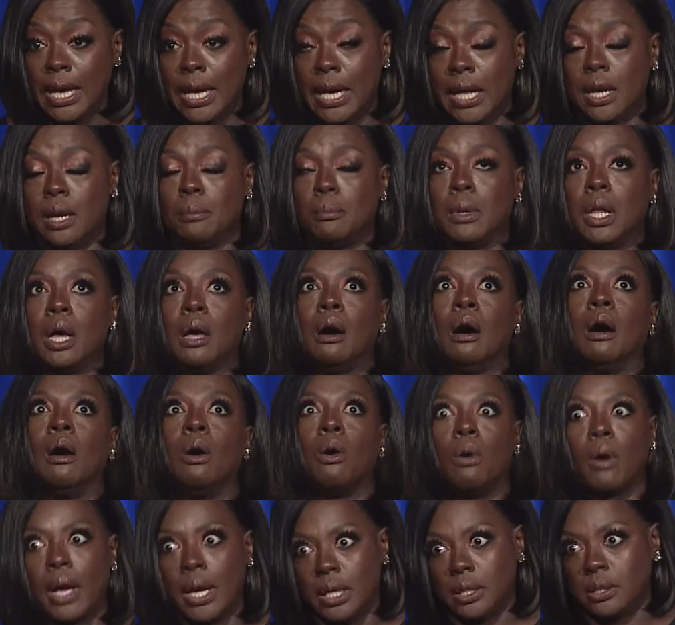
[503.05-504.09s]
and I'm like,
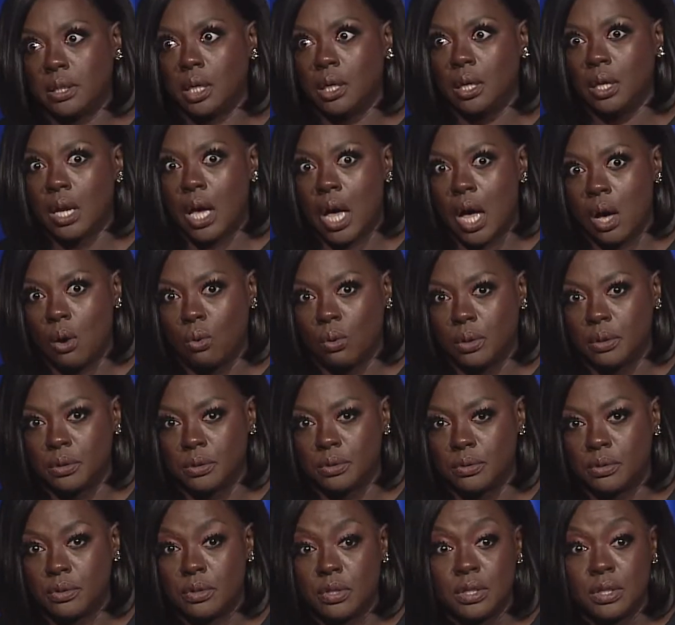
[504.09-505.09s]
"Oh, 18 hours.